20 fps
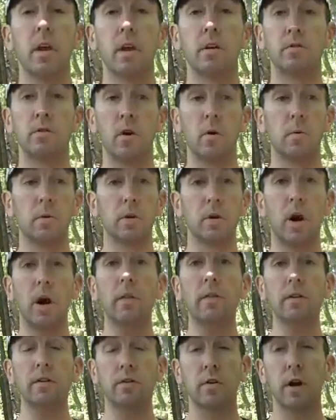So when you're
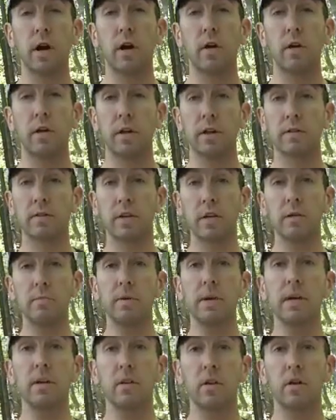on the trail, it's going to
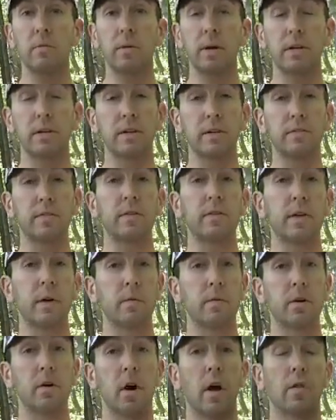be a little bit different
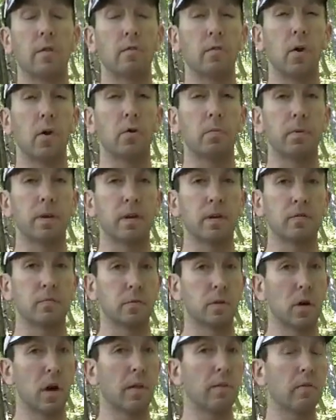than when you're on the road, because
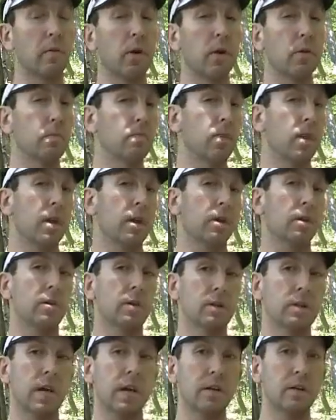when you're on the road, you
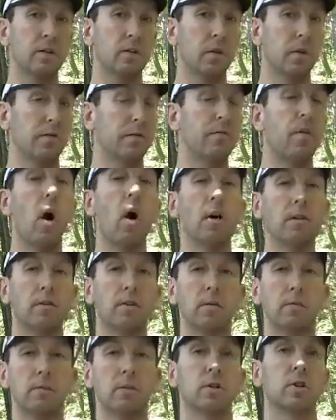can tend to sort of fall
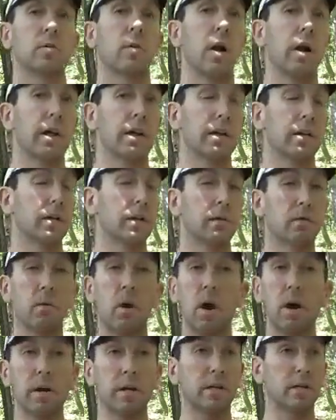asleep as you're running. You can
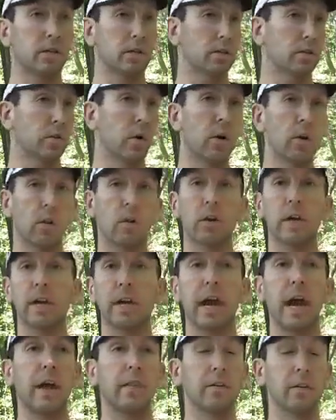run and you're just sort of
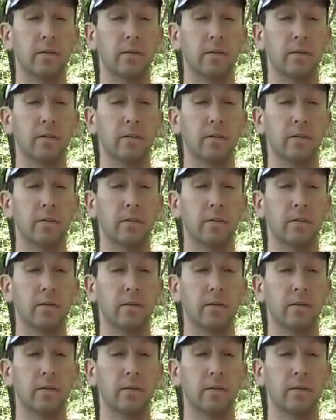looking ahead.